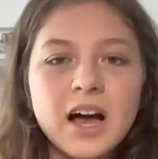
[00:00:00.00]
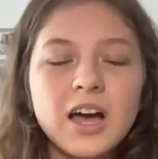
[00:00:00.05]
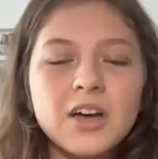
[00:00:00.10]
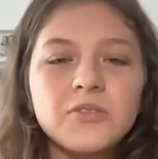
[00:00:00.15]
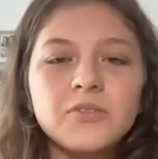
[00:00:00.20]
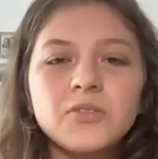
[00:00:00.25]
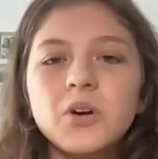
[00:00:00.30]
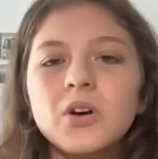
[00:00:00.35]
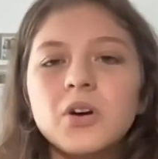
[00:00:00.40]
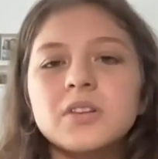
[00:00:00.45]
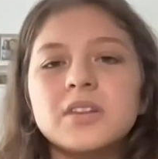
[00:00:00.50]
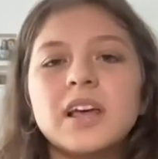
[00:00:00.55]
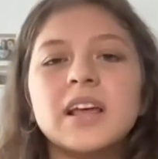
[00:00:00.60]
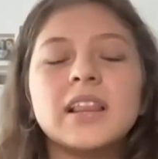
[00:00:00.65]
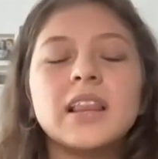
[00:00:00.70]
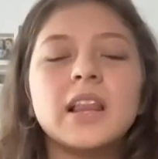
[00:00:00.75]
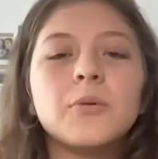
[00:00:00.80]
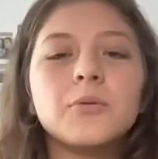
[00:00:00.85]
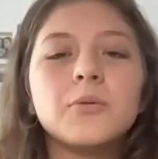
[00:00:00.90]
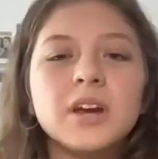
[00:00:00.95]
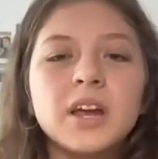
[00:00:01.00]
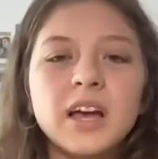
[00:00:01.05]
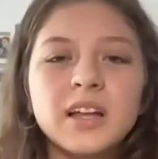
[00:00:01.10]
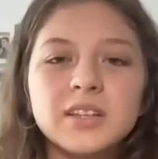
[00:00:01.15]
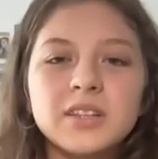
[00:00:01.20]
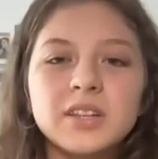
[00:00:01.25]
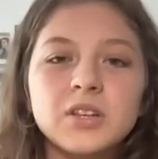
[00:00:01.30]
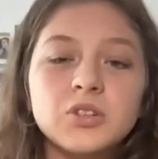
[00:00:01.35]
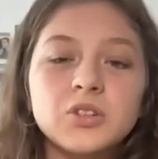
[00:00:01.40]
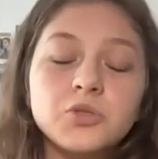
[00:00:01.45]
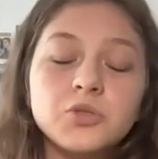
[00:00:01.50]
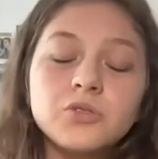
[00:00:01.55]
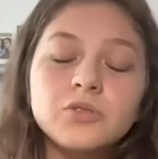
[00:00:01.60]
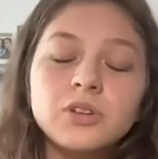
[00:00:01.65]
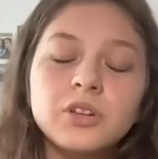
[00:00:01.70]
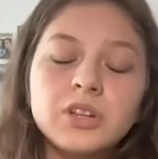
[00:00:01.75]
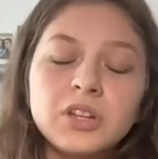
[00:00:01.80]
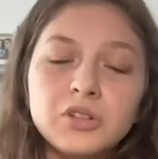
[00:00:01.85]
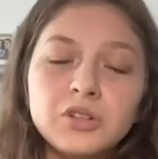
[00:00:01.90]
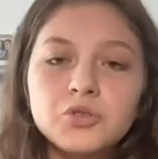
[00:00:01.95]
I've got a laureate
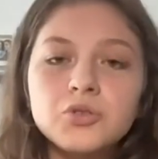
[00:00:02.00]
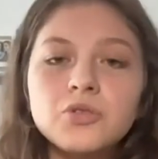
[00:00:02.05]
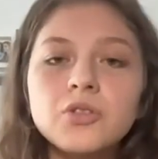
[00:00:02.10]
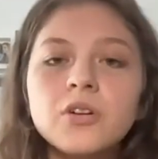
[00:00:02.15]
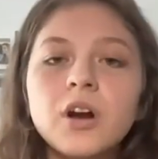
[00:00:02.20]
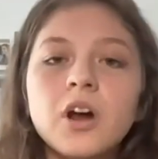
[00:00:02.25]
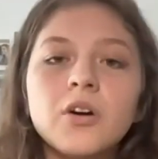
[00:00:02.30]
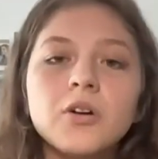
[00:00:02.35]
in Junior